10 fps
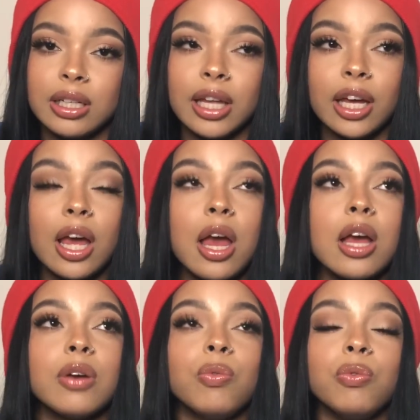Like,
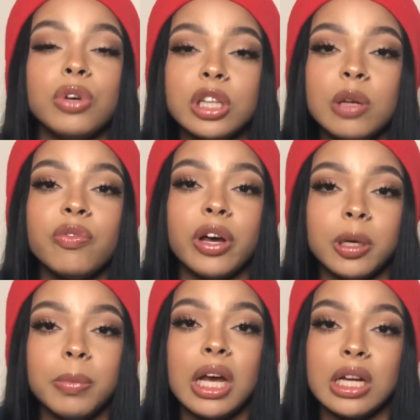really
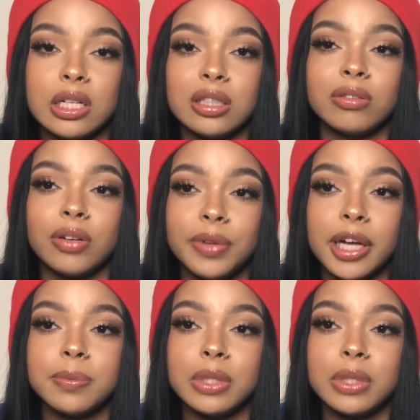fucking pay attention to red flags,